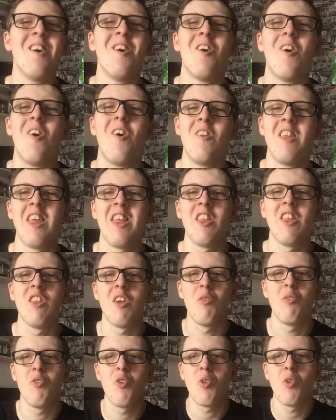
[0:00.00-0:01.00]
on his
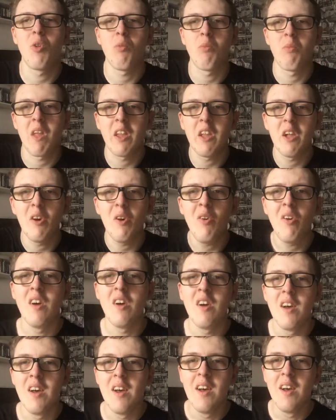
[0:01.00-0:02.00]
YouTube channel.
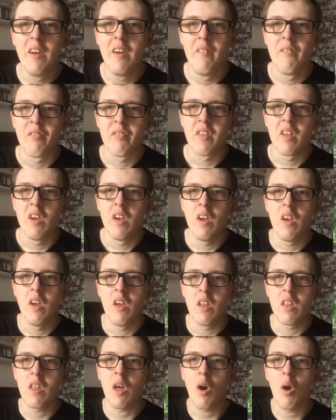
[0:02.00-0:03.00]

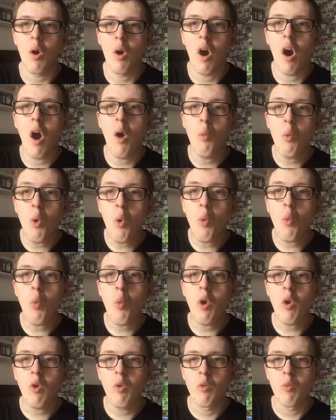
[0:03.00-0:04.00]
So I
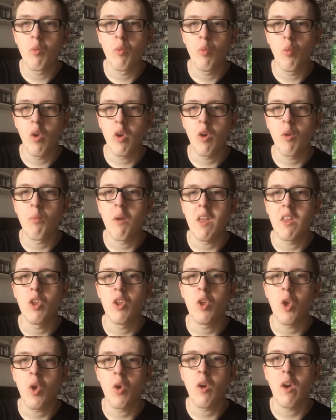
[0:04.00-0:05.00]
will
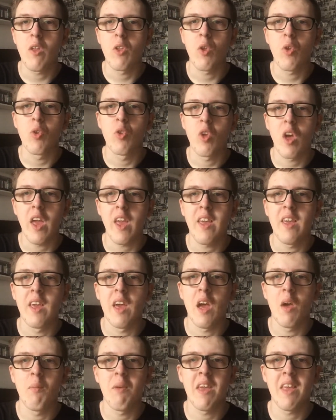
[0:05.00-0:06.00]
recommend you guys to take
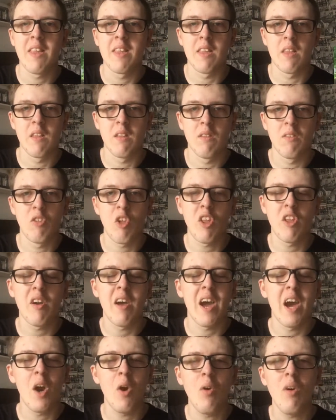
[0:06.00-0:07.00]
his channel
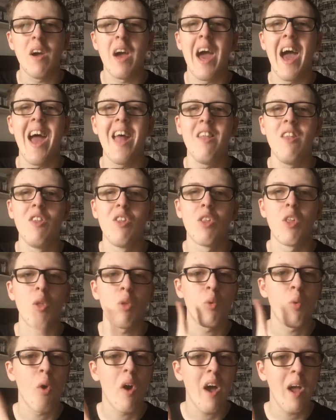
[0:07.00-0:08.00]
out and
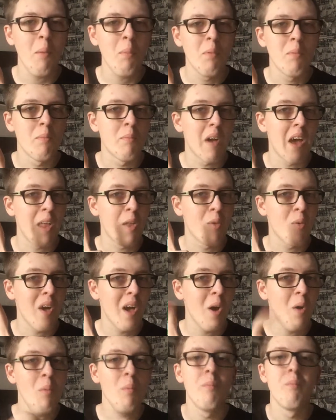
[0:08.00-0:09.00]
subscribe as
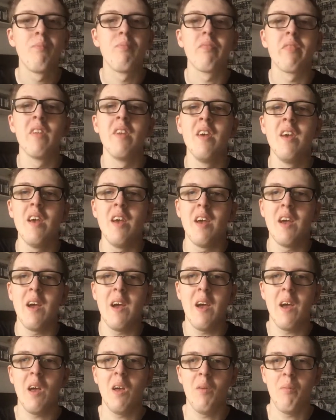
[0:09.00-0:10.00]
well.
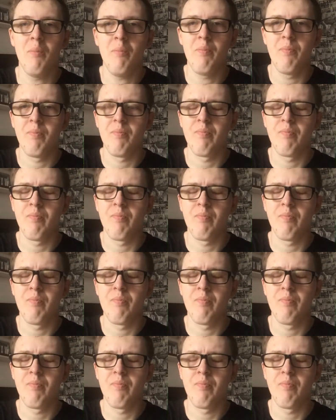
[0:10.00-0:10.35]
And